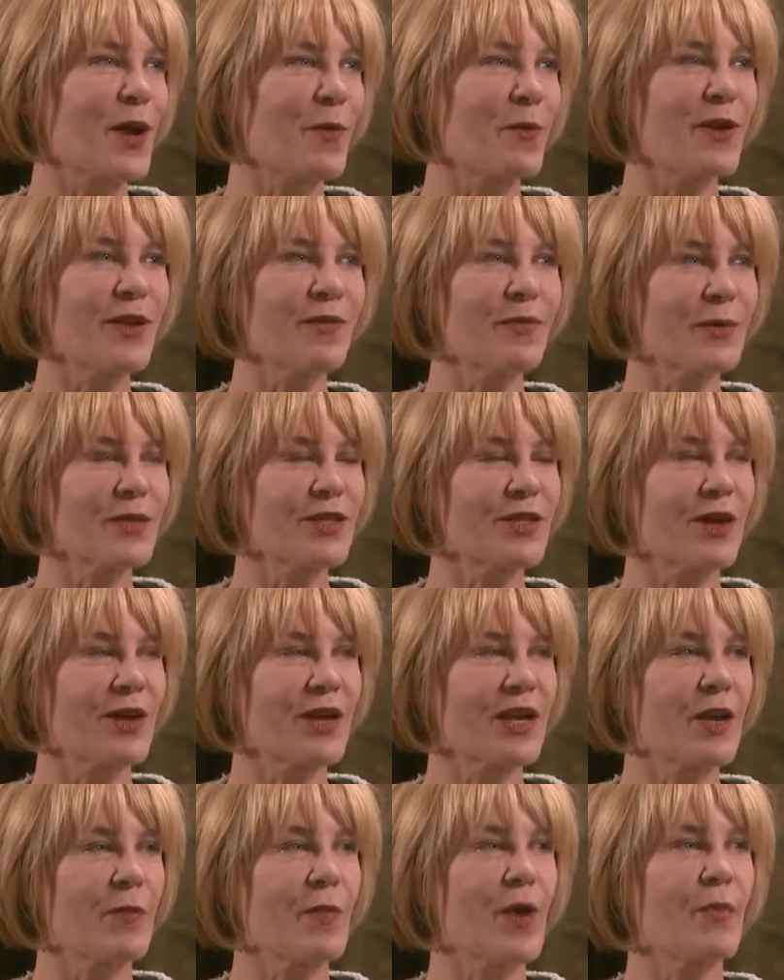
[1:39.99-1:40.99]
and we've been
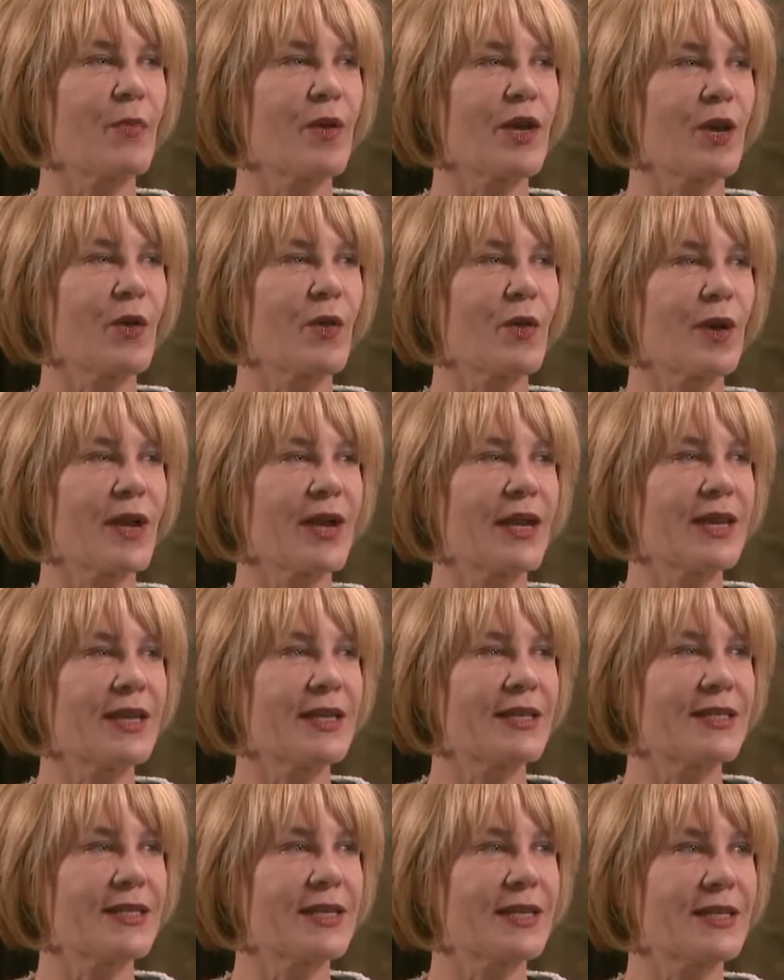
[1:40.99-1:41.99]
talking about
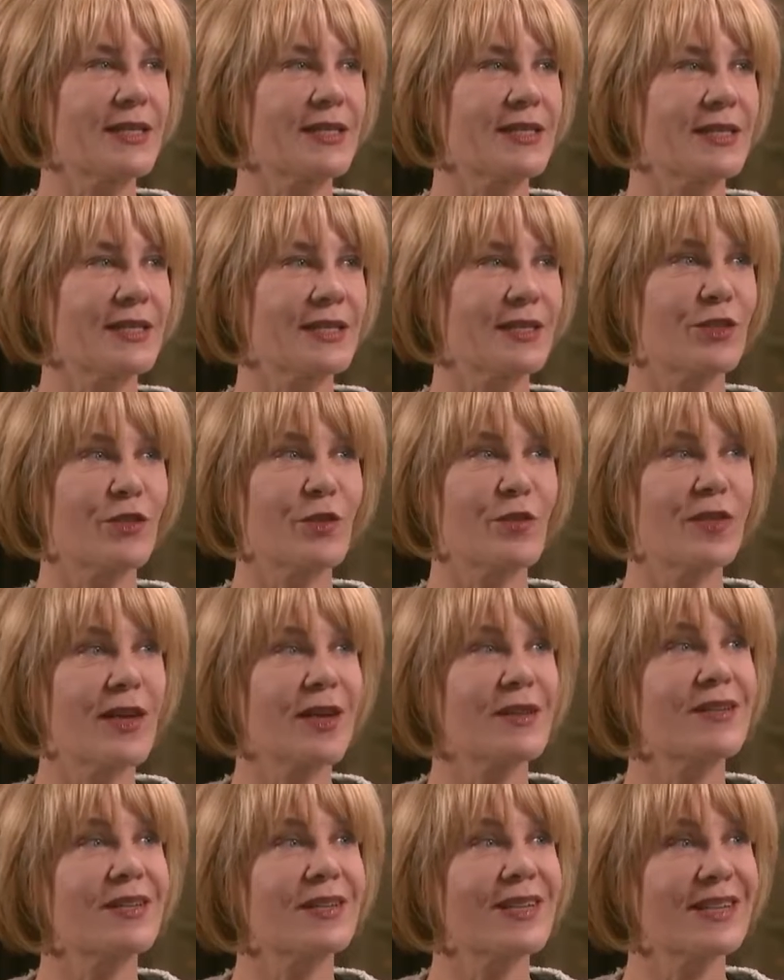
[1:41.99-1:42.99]
Bitcoin since
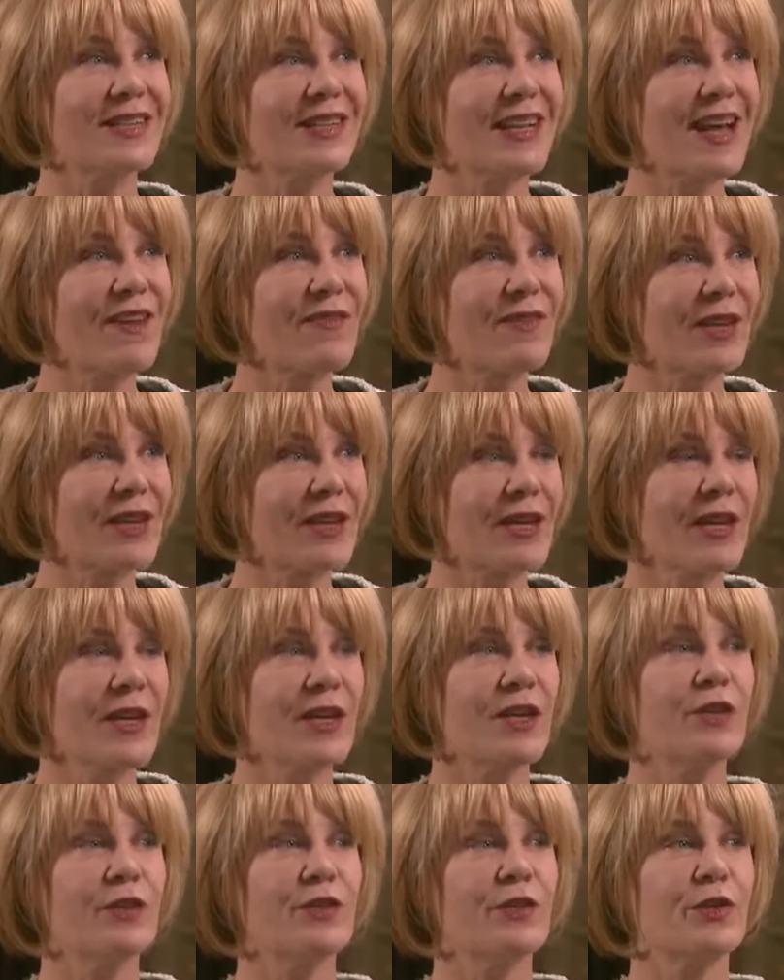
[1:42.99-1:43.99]
2011,
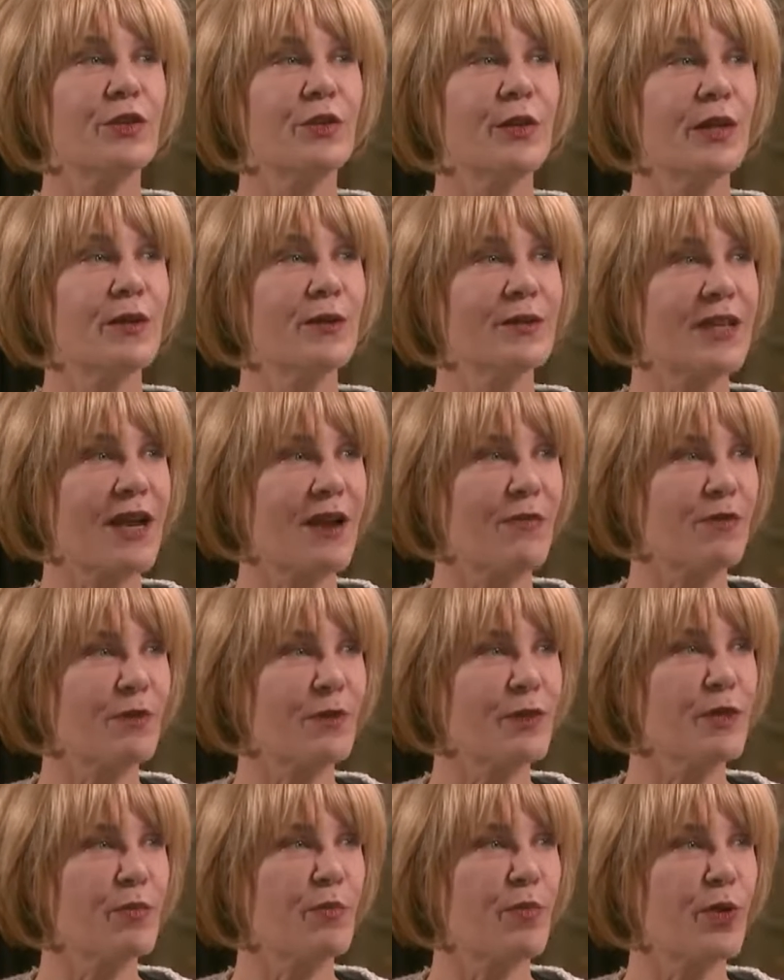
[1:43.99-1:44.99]
2 years
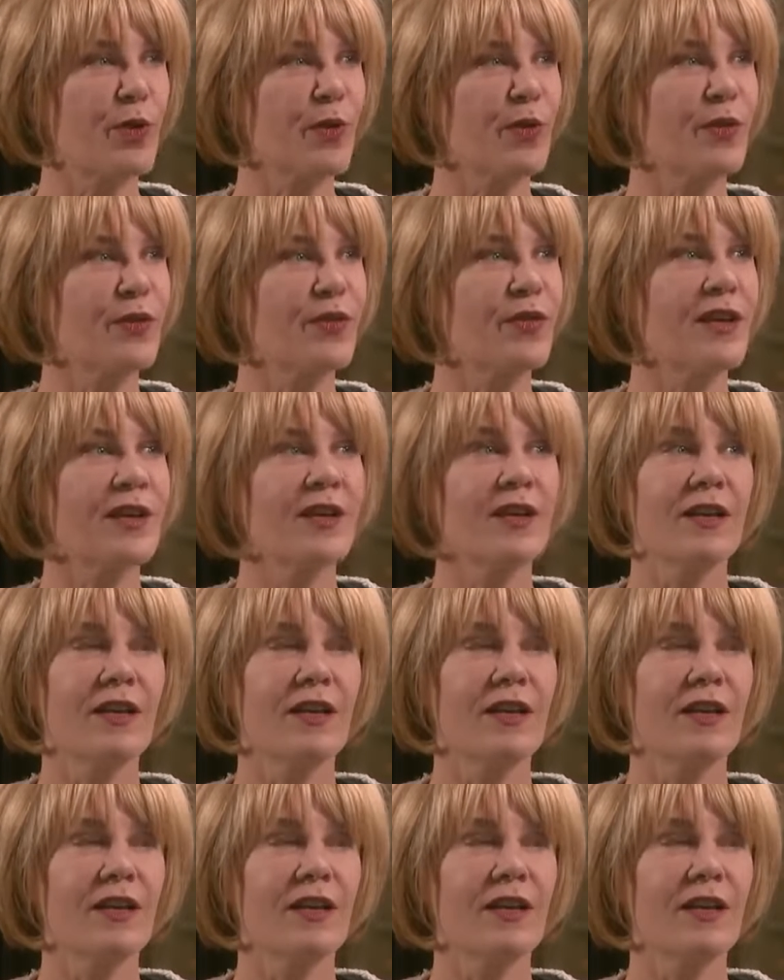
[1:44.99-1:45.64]
after its birth.